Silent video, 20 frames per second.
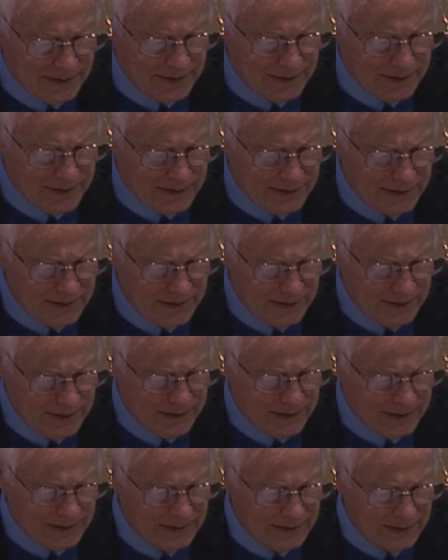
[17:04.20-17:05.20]
it,
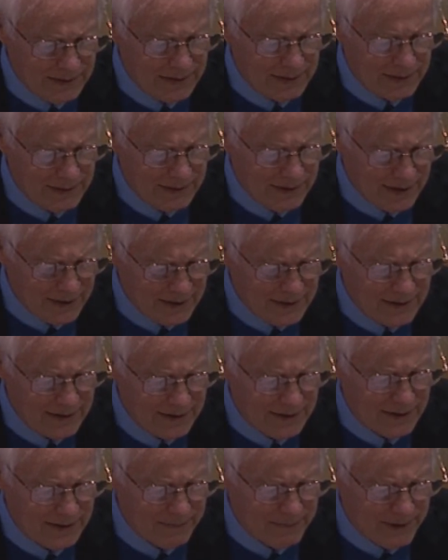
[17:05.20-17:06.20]
uh, not
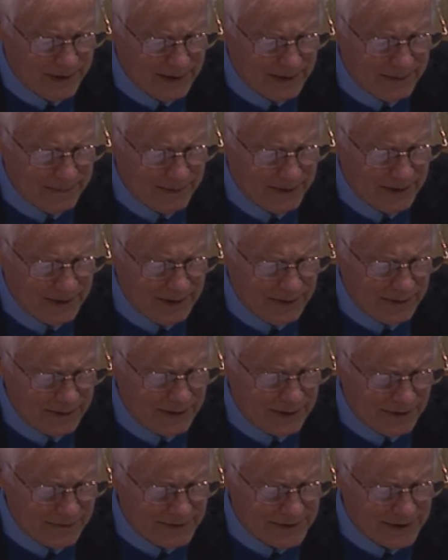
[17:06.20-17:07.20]
taking PAC money or
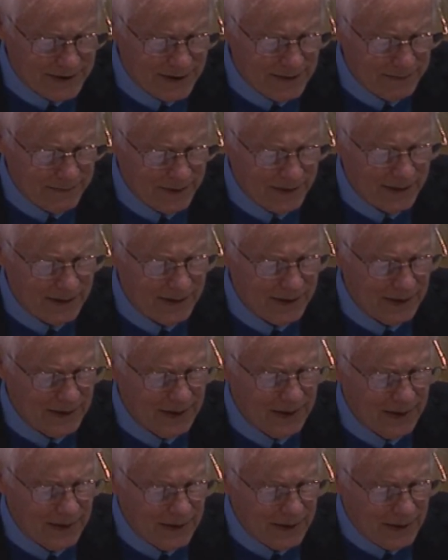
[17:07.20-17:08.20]
out of state money,
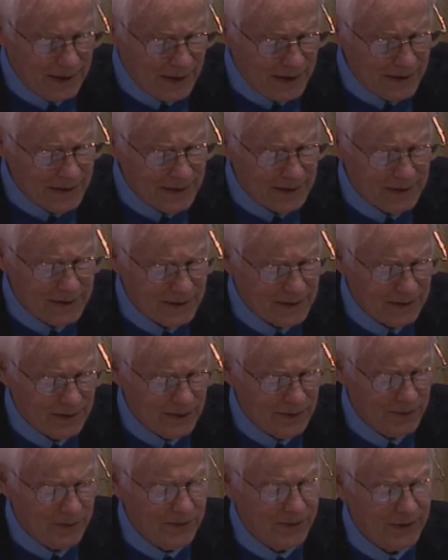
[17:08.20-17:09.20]
I can tell
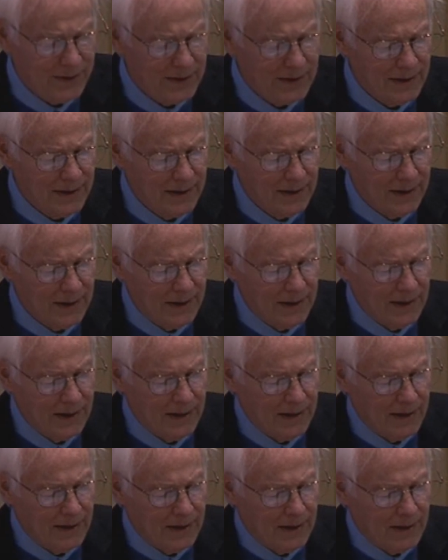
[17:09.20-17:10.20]
you that
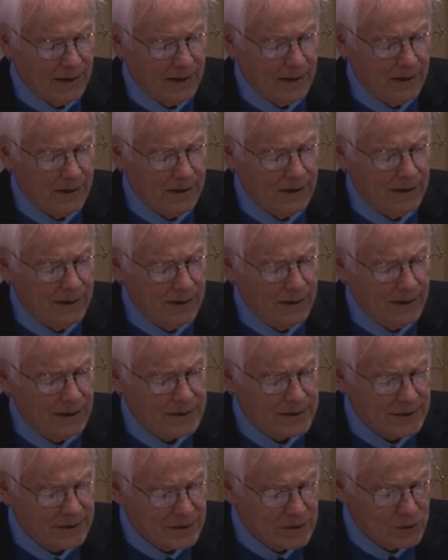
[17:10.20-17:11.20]

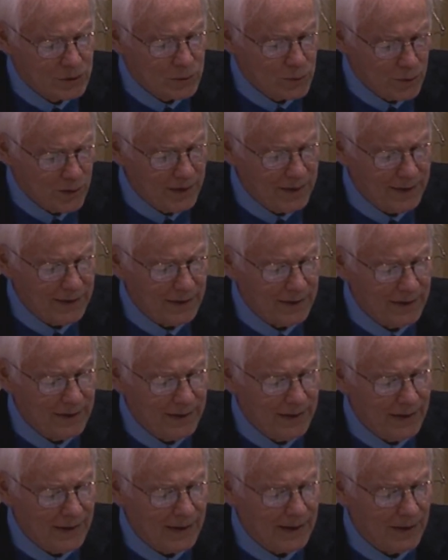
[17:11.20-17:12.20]
it's
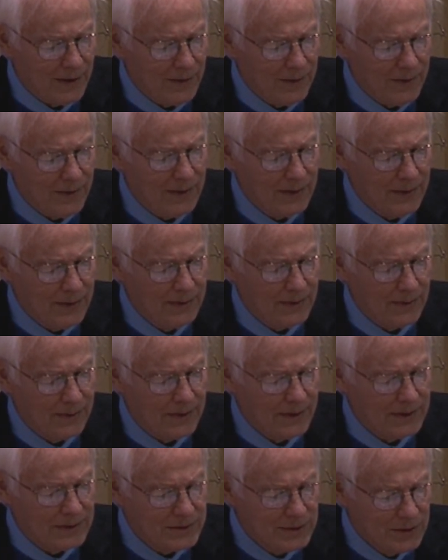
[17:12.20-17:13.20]
extraordinary how there
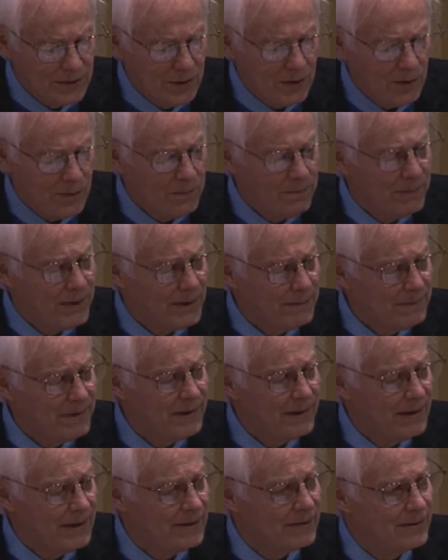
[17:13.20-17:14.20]
is no
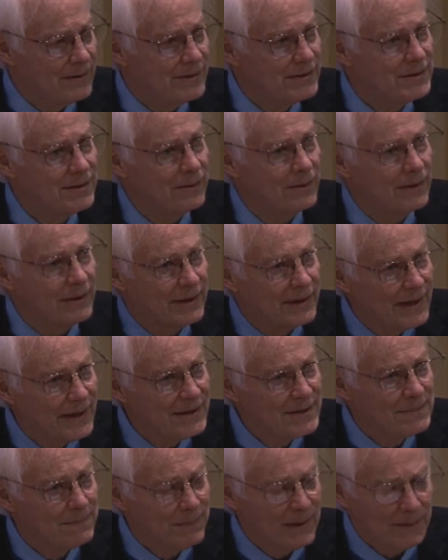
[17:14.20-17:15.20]
public interest or
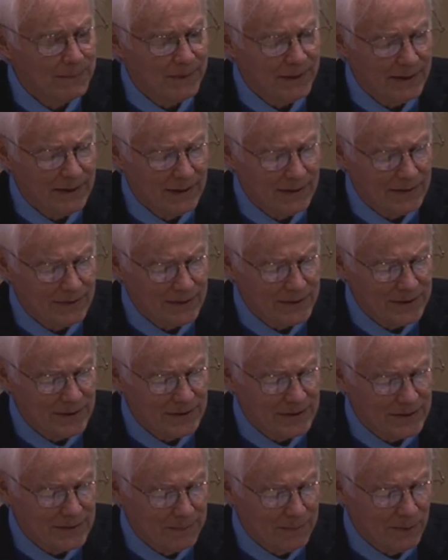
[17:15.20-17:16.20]
less public interest in
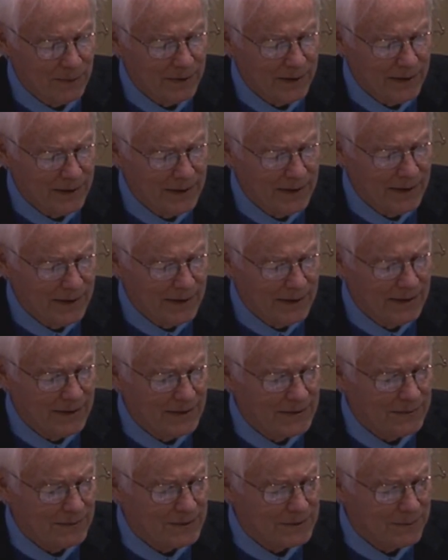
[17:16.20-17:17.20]
supporting
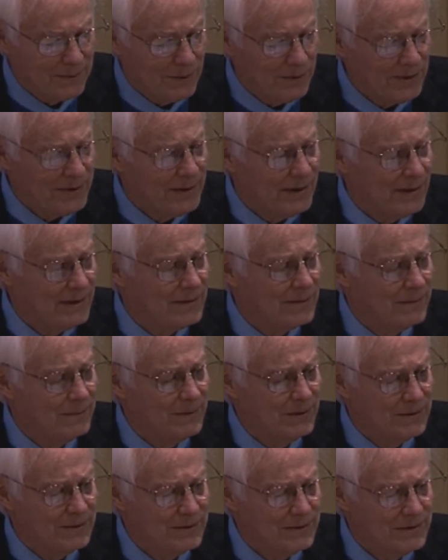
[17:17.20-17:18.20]
candidates with small
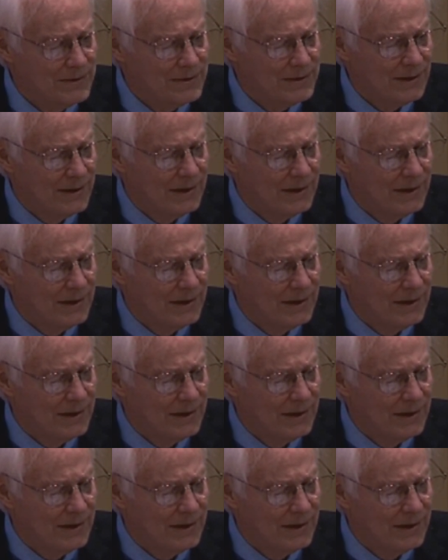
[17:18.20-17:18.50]
contributions